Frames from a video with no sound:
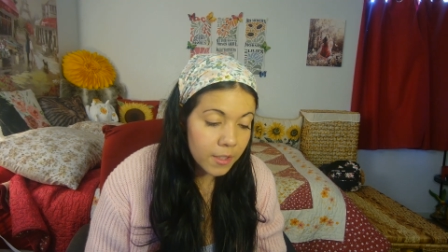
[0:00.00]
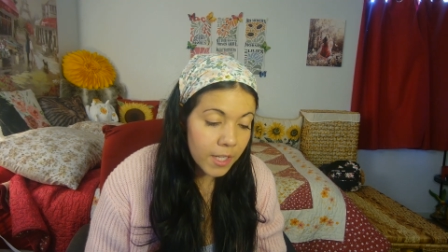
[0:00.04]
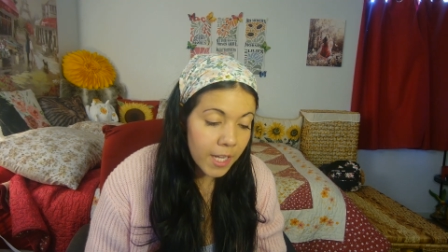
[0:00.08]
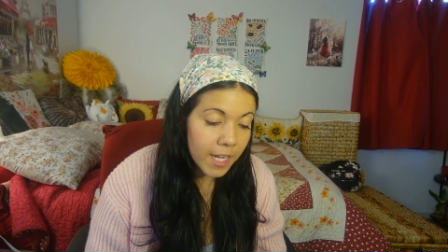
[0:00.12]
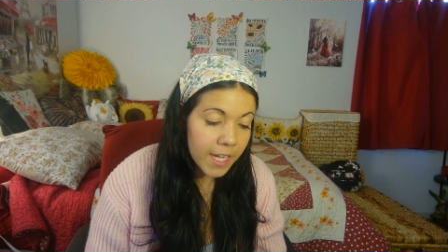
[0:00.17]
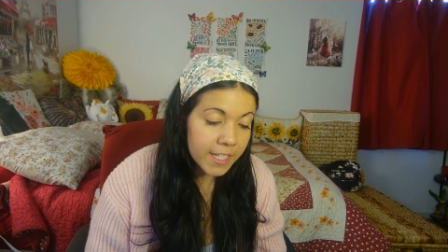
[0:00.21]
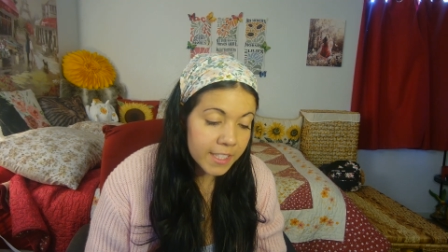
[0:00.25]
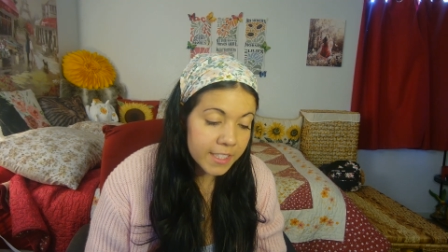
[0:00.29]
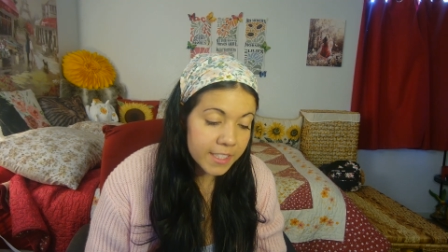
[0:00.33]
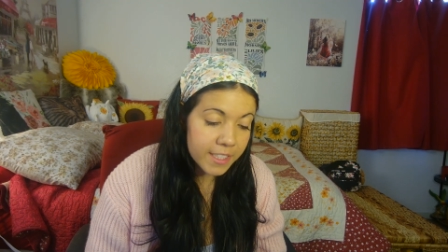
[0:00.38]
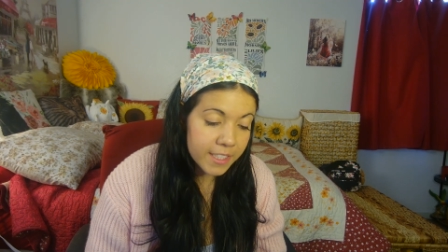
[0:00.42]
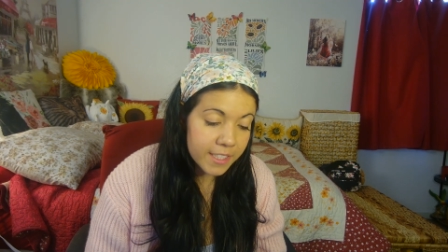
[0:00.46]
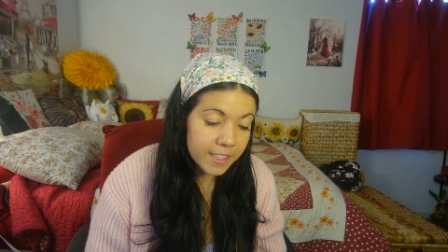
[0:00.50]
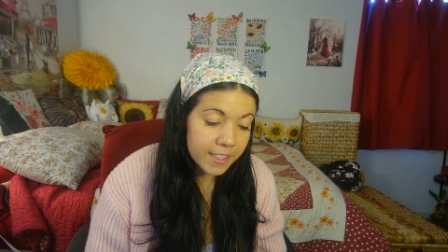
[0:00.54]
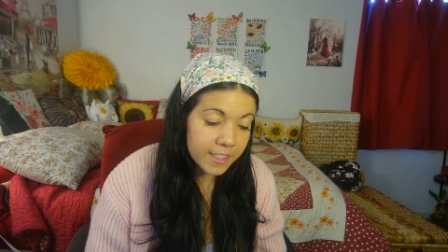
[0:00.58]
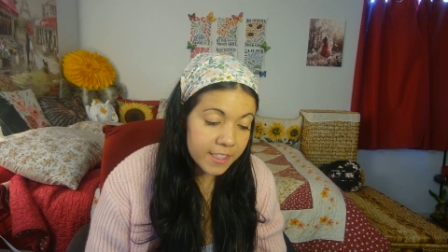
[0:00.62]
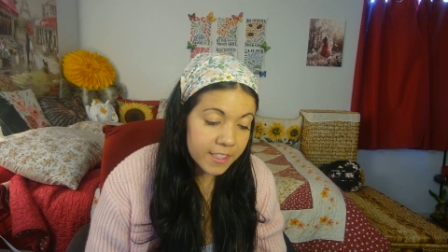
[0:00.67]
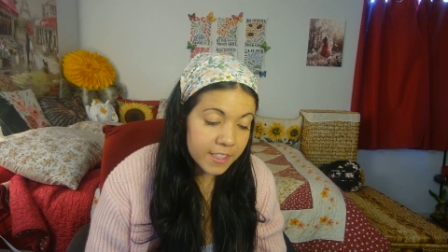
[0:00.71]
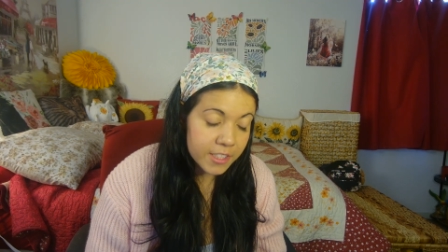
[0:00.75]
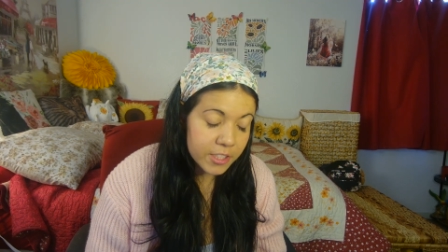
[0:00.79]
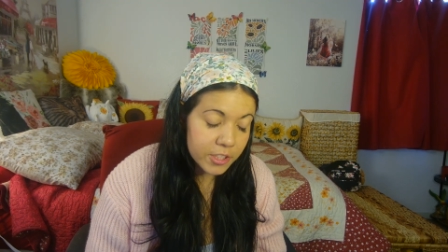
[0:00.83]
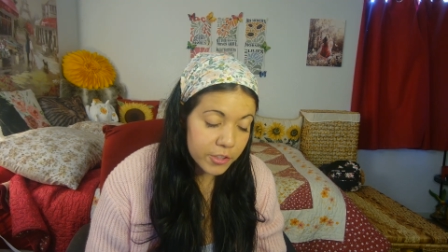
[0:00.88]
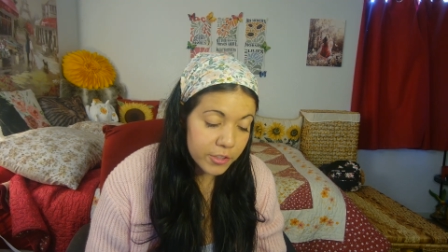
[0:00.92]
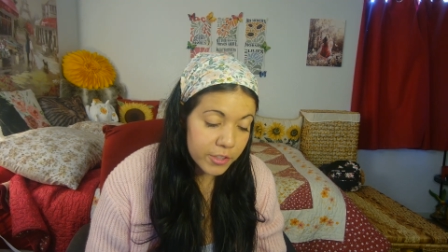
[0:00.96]
and in
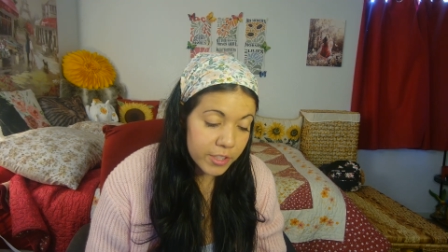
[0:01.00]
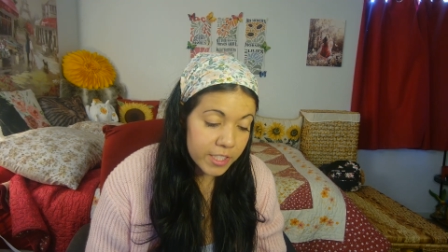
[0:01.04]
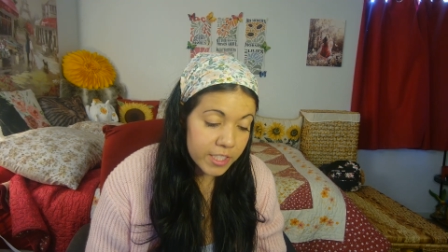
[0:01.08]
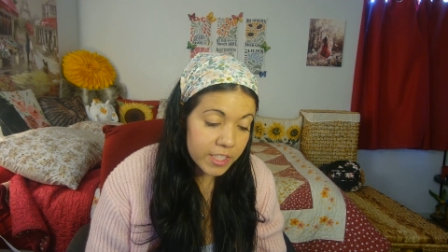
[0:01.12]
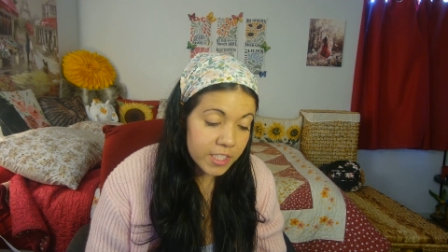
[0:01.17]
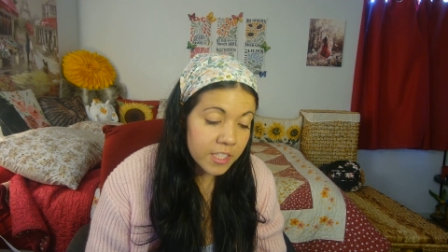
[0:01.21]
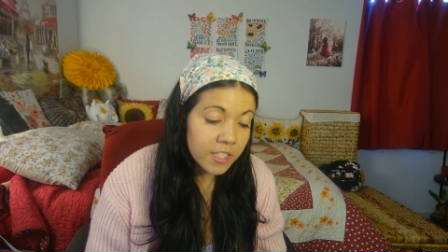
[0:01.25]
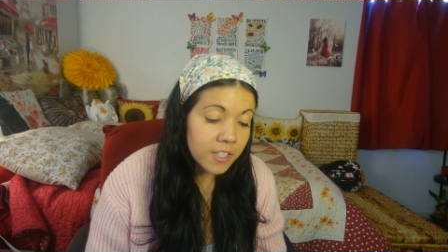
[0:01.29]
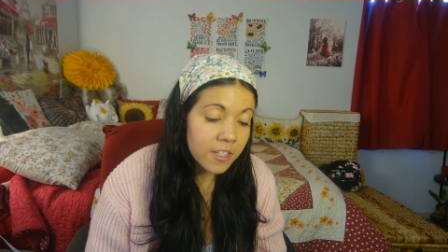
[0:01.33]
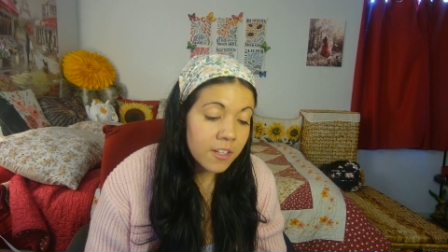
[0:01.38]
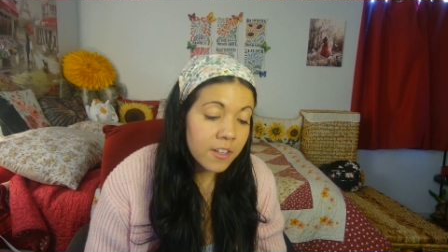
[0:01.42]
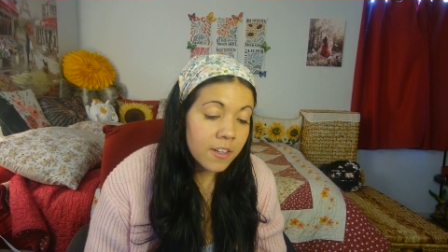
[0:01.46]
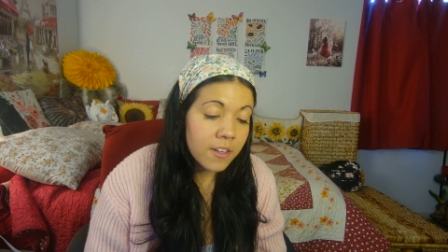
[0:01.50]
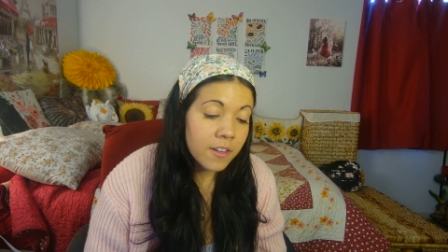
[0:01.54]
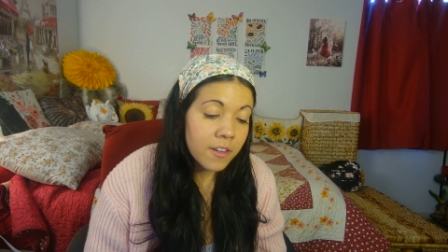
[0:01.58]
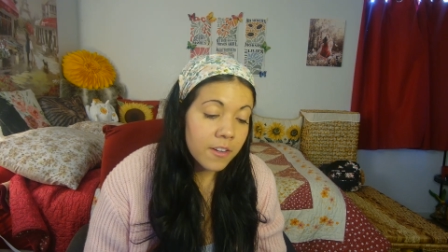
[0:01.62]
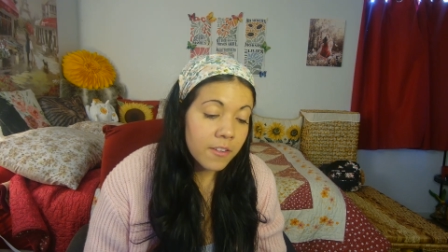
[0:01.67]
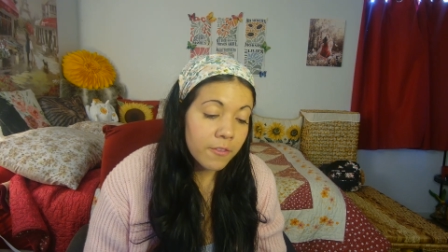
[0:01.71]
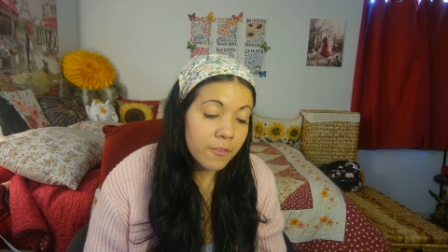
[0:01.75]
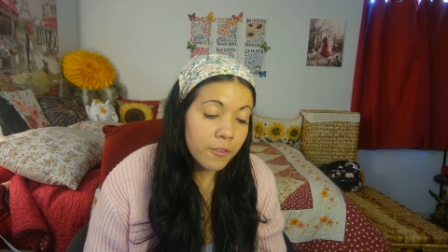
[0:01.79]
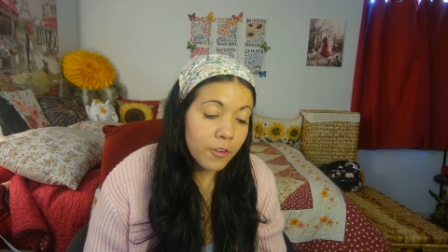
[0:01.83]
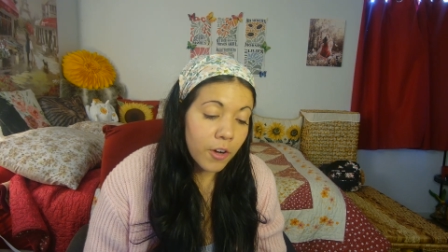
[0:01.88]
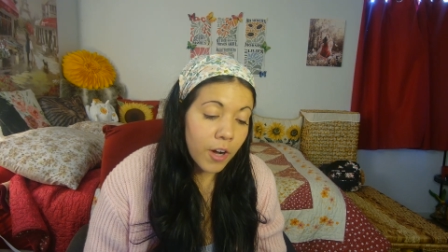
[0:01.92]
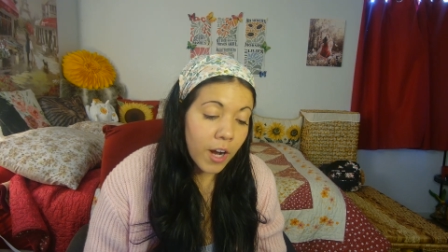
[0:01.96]
its streets,
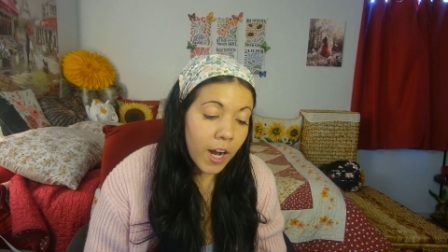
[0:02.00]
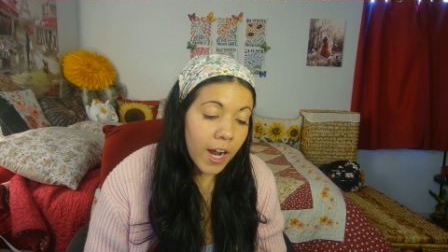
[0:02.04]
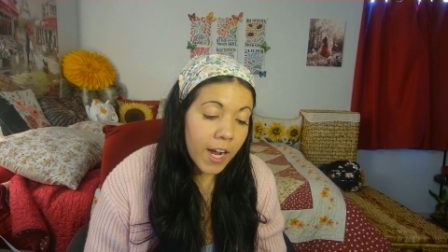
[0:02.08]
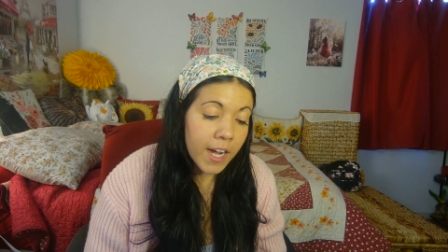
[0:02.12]
for